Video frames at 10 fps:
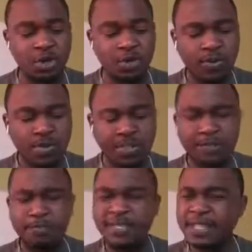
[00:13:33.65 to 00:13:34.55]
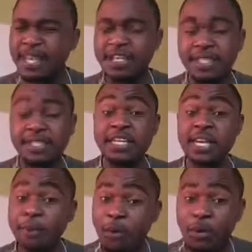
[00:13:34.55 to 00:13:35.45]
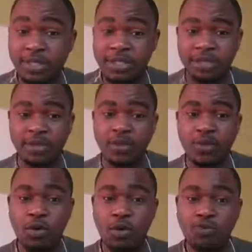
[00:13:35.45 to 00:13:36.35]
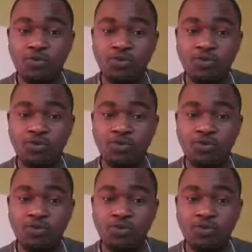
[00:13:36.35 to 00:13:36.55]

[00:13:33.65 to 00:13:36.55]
was basically just a report of